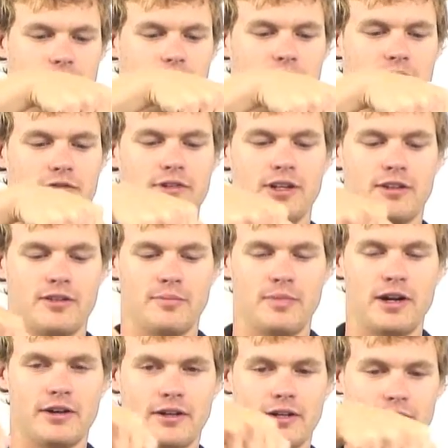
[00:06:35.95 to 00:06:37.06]
we can follow
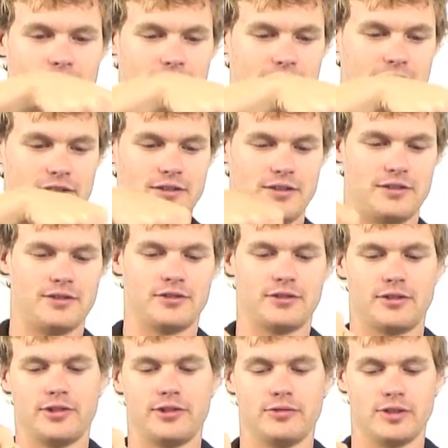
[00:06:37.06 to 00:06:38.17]
America around
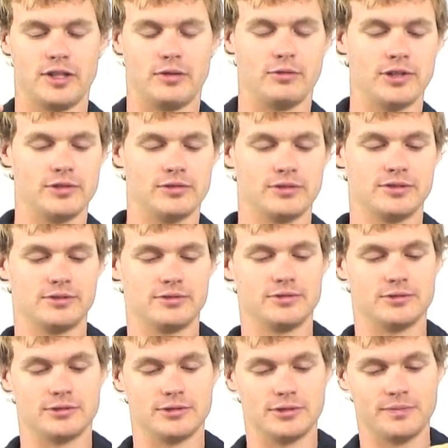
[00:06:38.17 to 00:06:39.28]
the world
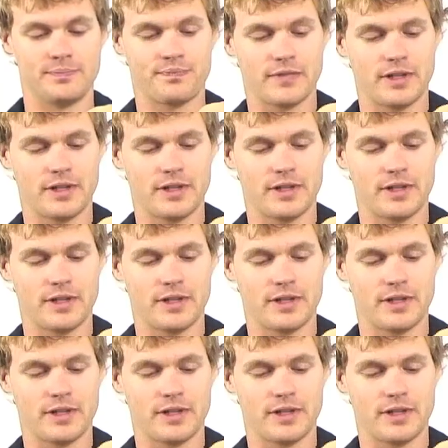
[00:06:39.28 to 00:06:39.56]
or